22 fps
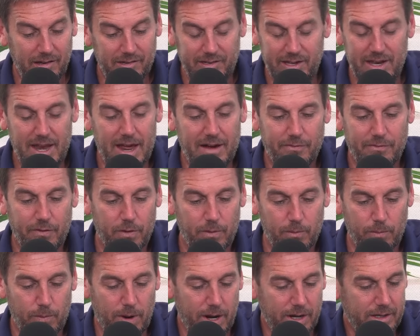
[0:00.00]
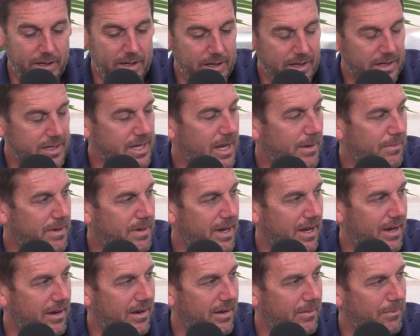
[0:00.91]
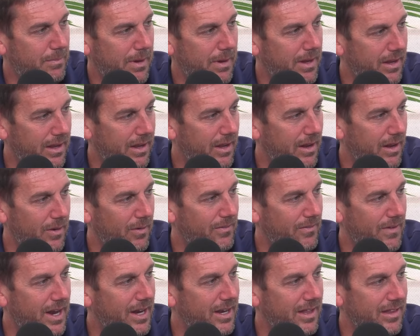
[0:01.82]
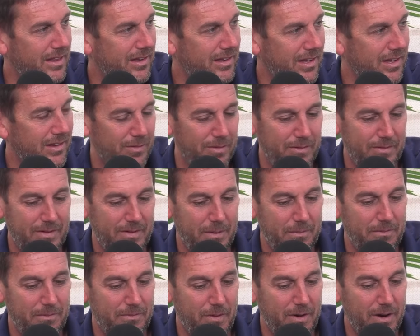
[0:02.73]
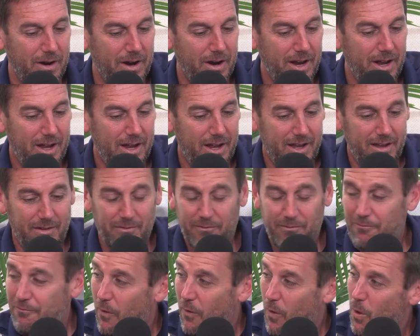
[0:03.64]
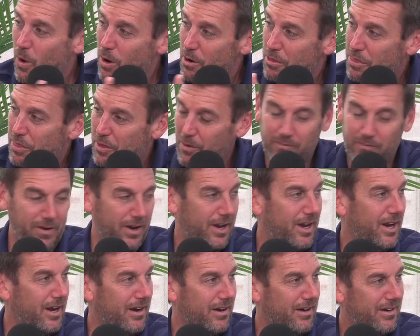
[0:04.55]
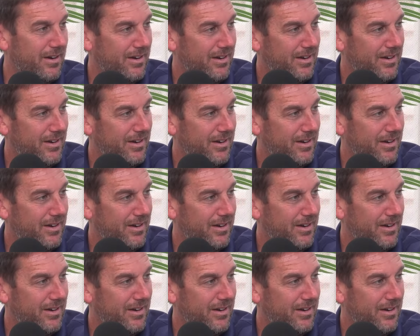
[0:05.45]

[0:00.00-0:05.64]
He's never ranked in the top 10, you know, of any of these lists we've done before. Fourth over here.